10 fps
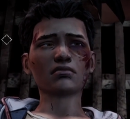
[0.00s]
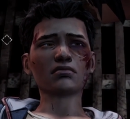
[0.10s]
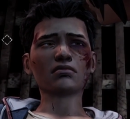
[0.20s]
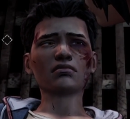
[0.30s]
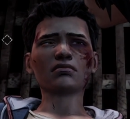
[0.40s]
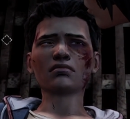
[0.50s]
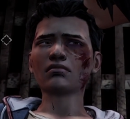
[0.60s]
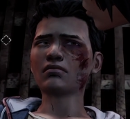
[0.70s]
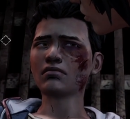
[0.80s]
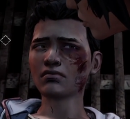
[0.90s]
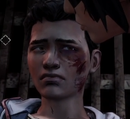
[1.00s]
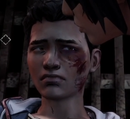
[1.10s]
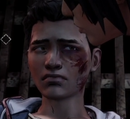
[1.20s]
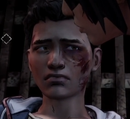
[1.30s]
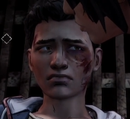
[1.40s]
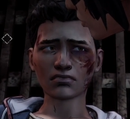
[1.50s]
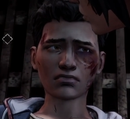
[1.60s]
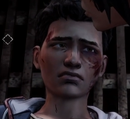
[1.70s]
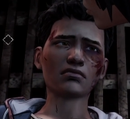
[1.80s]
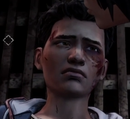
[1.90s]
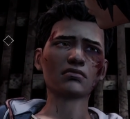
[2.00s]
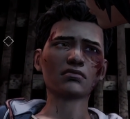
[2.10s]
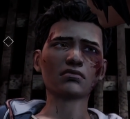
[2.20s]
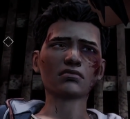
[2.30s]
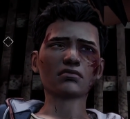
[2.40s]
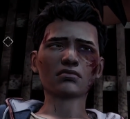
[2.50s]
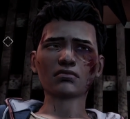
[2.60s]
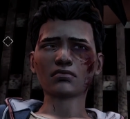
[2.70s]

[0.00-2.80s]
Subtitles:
Nothing is said.